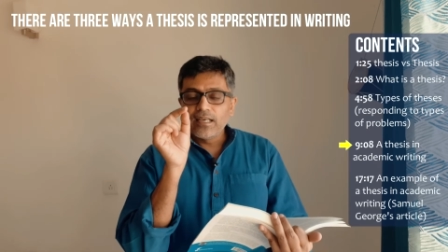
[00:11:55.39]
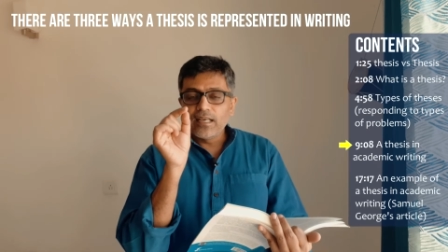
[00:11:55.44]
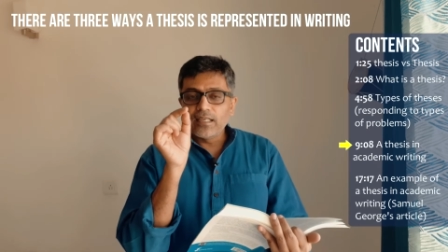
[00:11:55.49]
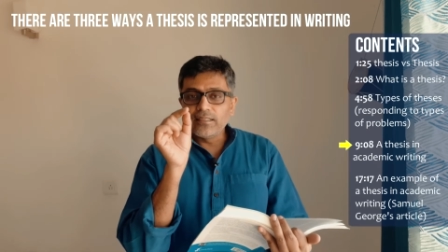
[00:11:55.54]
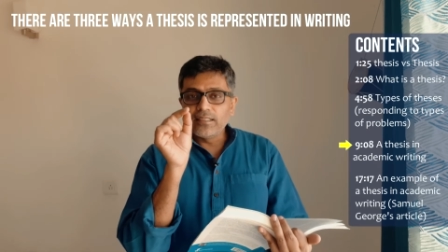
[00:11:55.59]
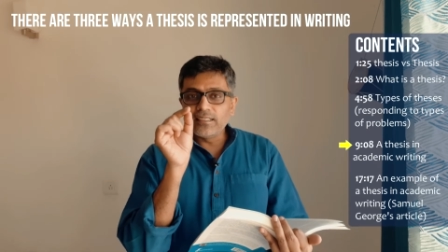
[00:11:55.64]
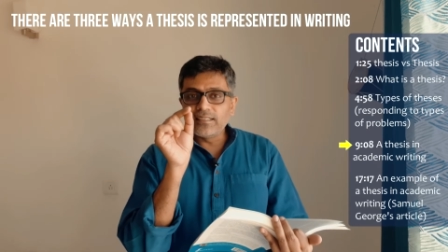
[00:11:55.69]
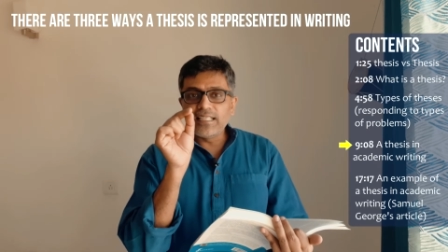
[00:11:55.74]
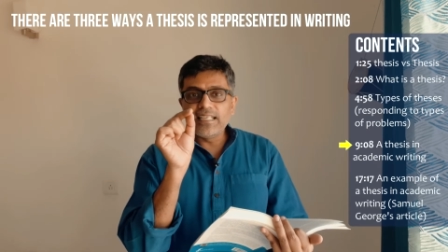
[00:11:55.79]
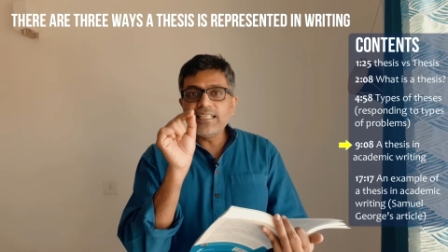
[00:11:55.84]

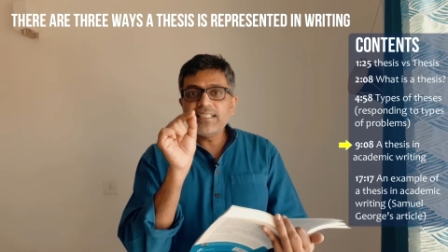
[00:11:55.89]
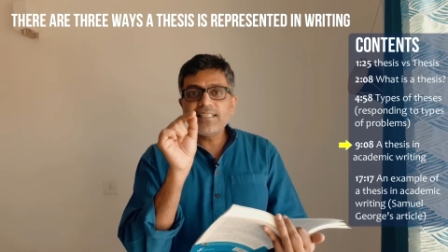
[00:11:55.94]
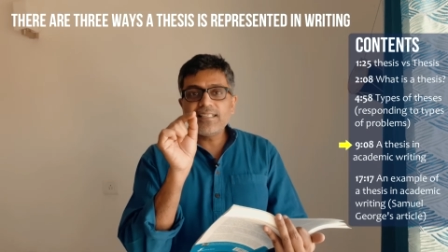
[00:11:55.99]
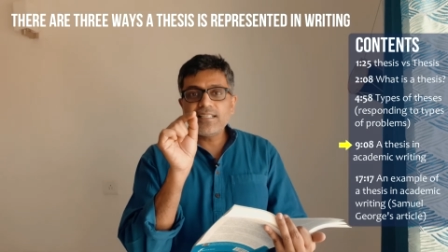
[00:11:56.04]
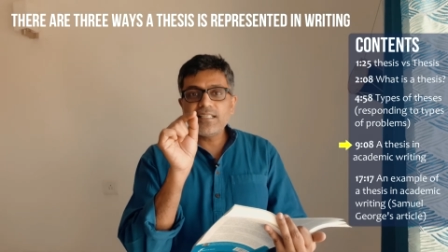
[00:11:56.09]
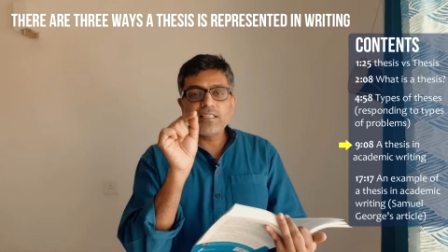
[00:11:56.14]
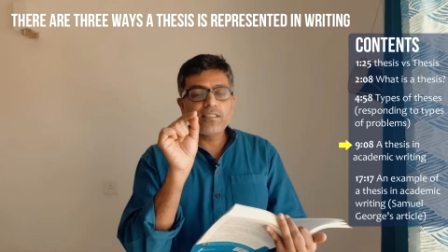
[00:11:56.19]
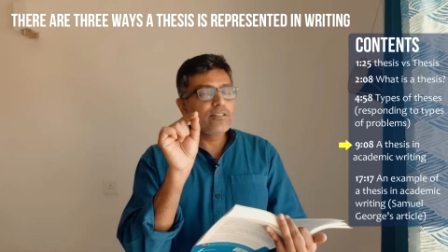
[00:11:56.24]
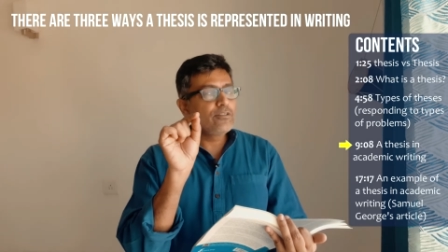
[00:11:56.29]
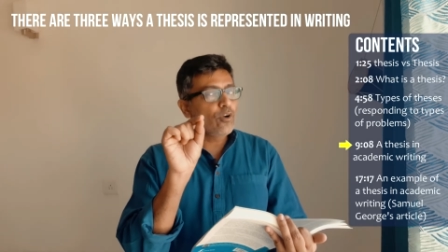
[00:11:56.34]
The
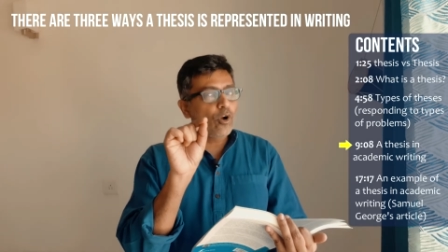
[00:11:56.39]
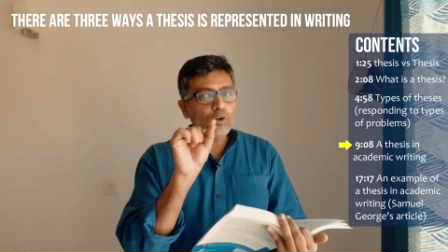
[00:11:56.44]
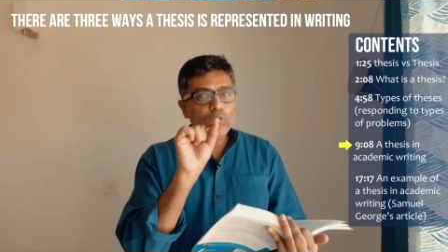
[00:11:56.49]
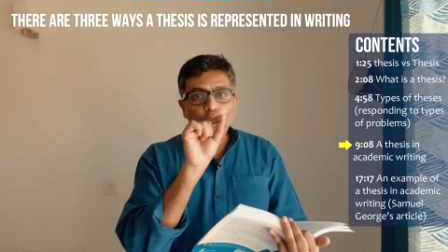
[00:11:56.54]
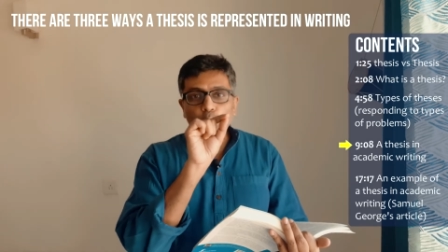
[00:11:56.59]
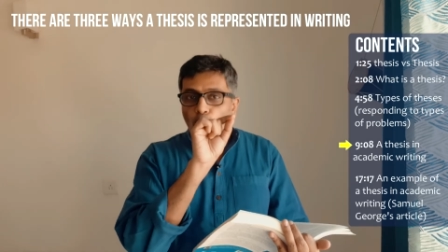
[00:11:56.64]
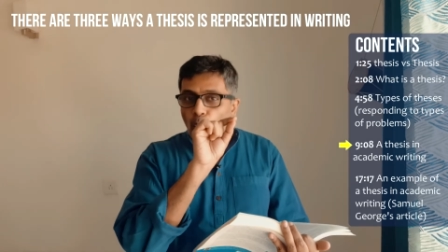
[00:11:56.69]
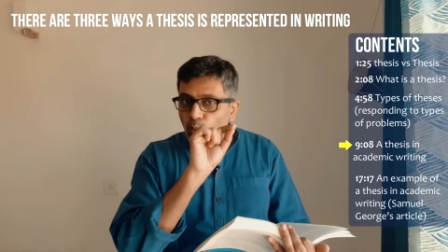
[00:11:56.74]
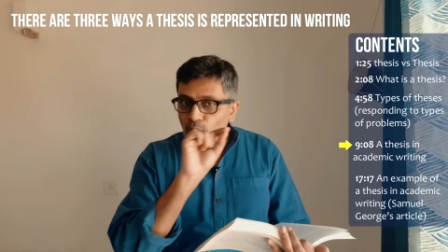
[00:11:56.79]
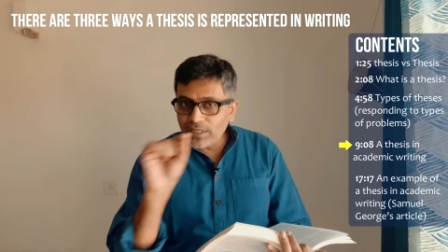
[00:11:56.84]
thesis is
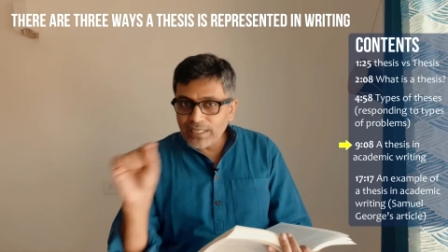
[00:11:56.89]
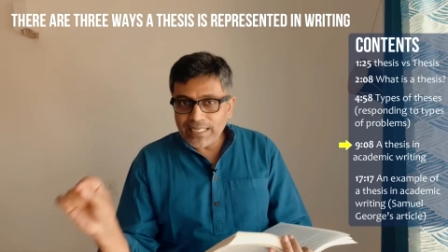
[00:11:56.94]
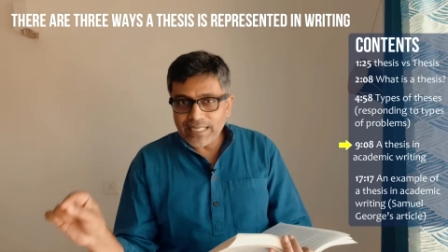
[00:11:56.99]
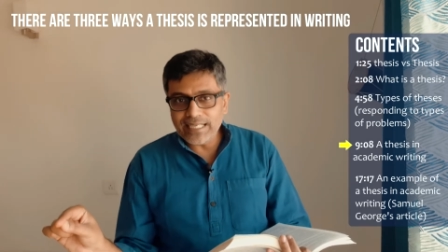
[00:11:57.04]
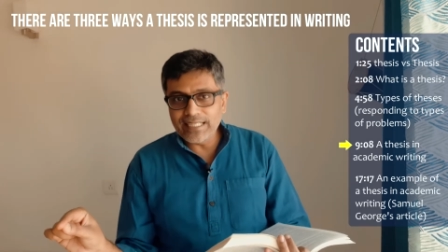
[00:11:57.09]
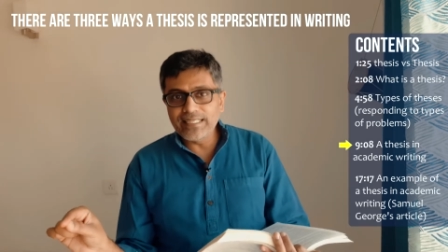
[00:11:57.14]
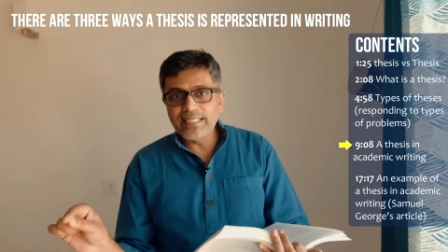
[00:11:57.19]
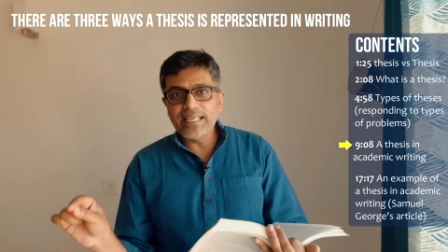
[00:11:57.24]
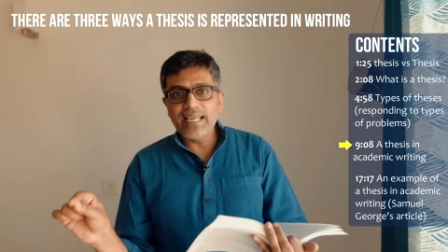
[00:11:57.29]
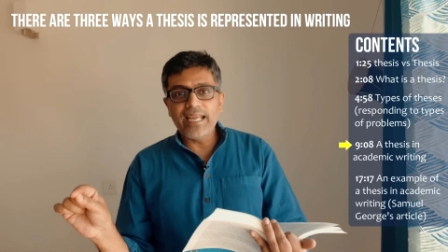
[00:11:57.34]
not
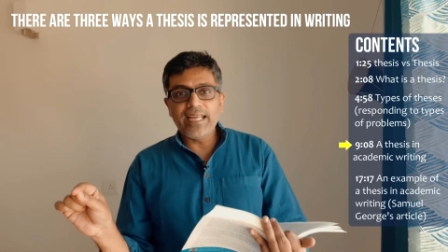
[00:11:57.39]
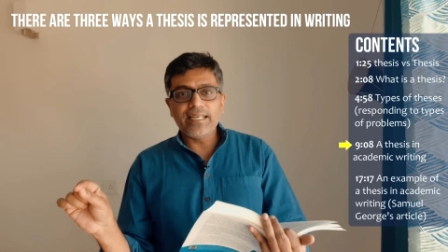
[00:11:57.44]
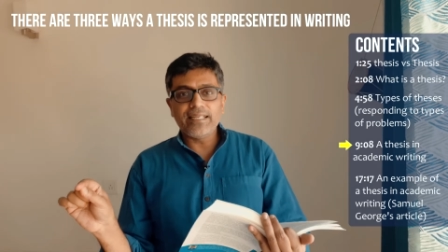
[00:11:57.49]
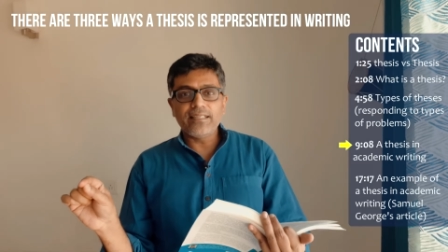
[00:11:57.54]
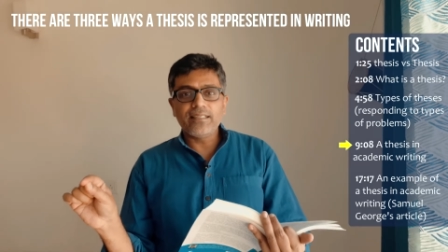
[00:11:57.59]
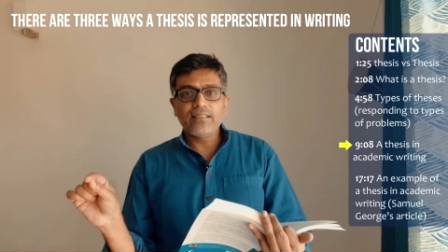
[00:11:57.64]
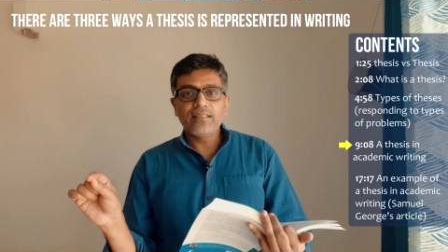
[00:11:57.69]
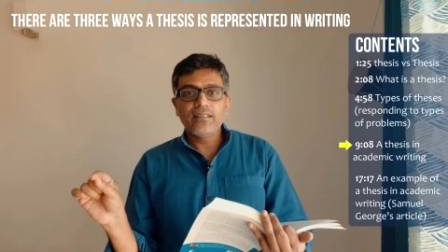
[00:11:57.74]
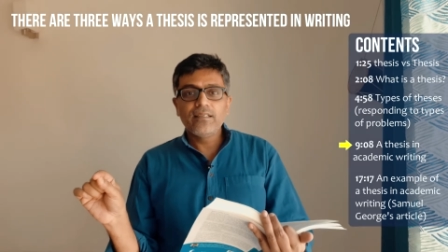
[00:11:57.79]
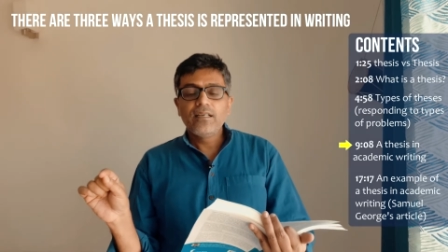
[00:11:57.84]
only in the
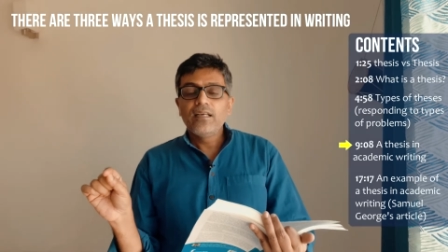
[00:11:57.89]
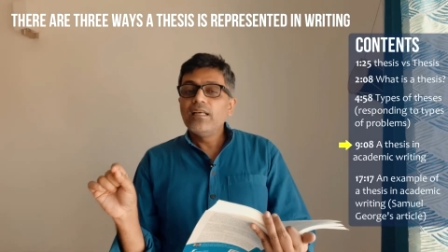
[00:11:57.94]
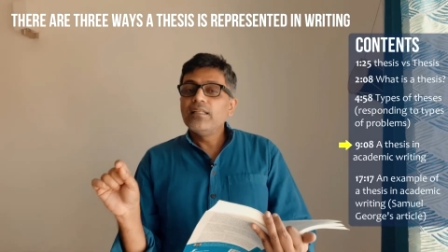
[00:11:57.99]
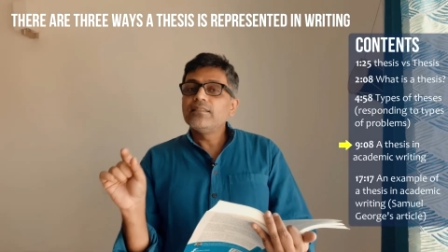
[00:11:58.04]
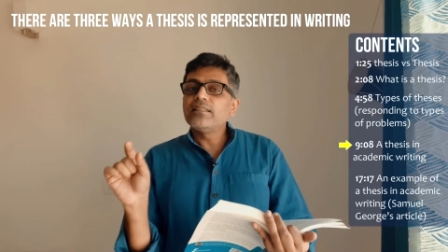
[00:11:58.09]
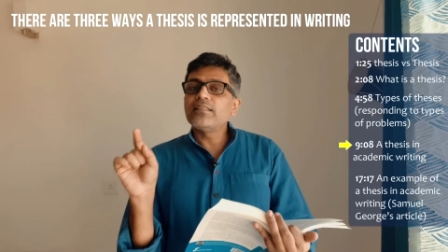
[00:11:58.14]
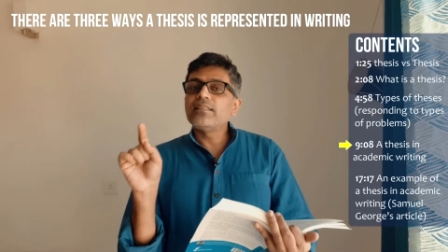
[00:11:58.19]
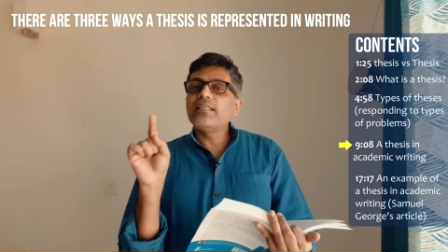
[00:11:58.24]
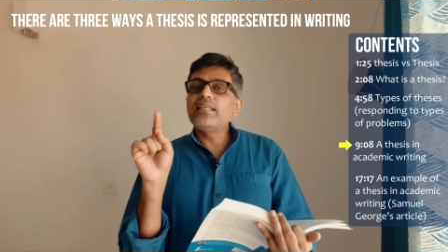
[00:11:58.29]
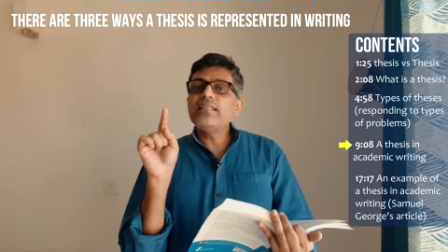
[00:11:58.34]
end.
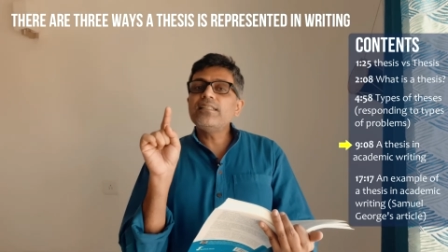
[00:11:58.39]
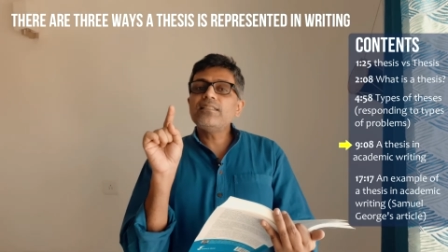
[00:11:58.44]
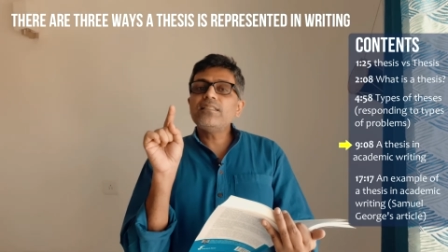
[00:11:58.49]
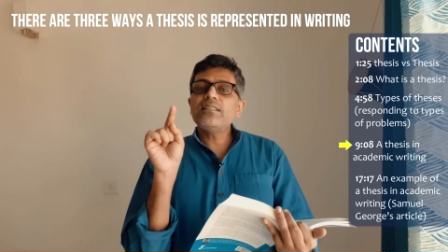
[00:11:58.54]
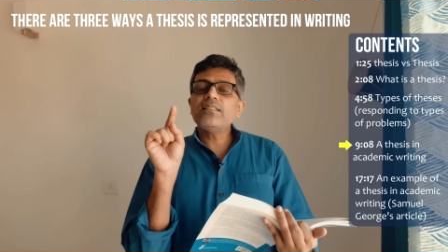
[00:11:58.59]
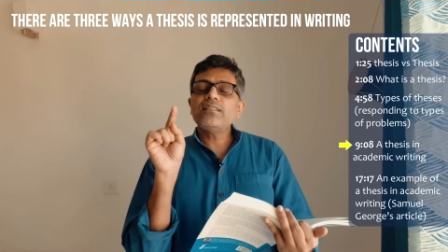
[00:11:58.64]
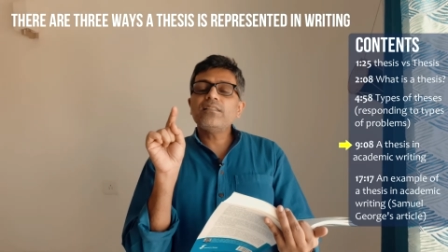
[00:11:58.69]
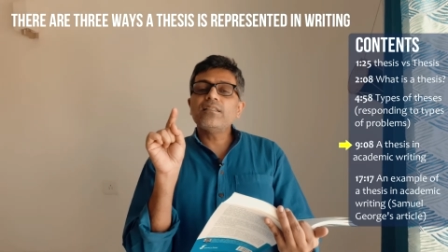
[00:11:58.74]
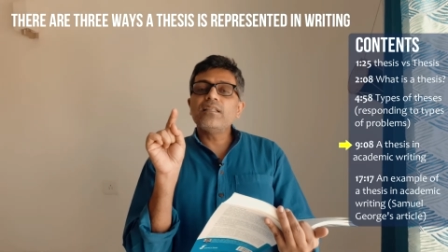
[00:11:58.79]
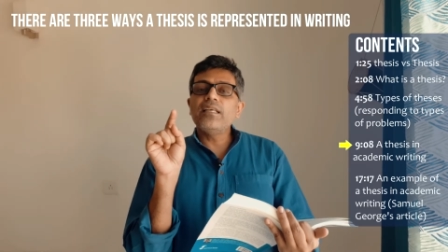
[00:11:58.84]
The
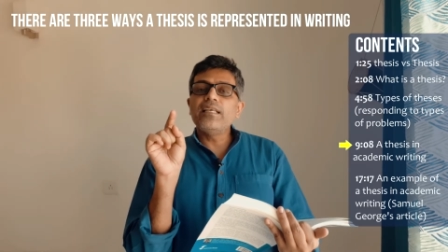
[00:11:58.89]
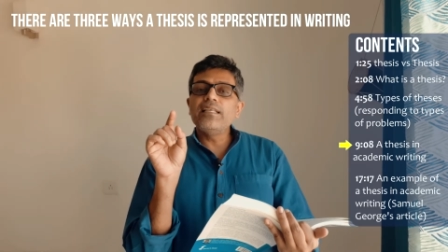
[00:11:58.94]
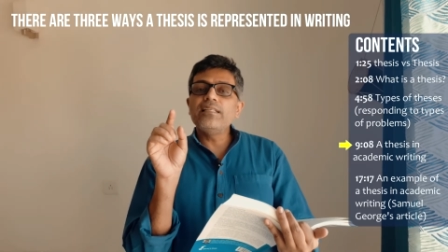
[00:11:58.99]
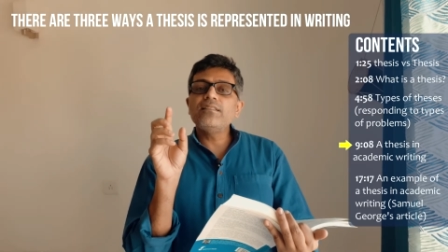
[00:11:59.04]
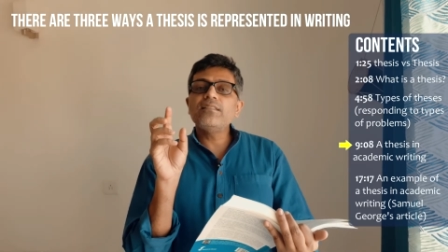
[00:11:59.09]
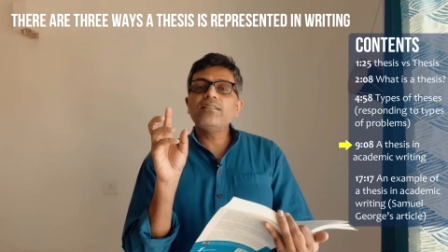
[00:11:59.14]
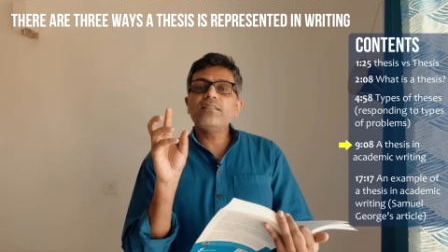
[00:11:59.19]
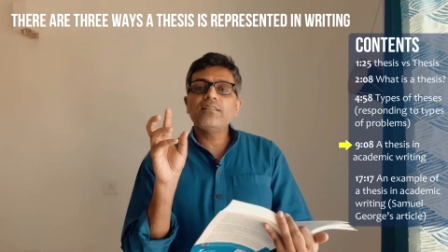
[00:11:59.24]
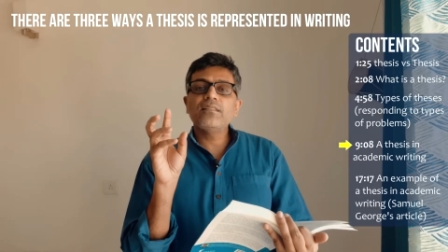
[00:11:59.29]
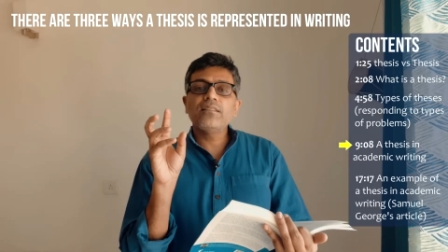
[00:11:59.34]
thesis
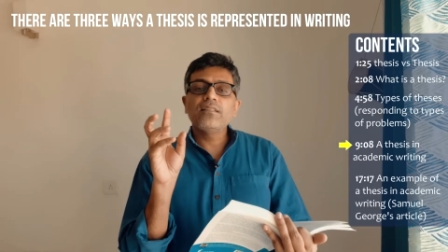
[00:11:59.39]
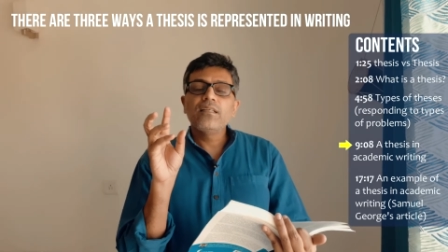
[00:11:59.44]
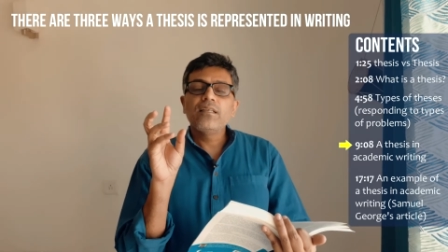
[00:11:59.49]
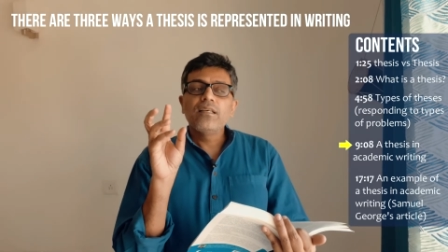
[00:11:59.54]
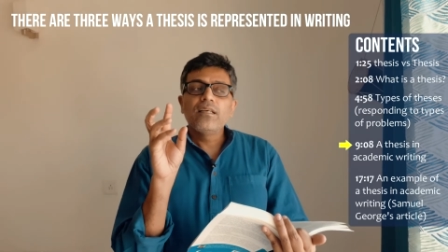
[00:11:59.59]
is,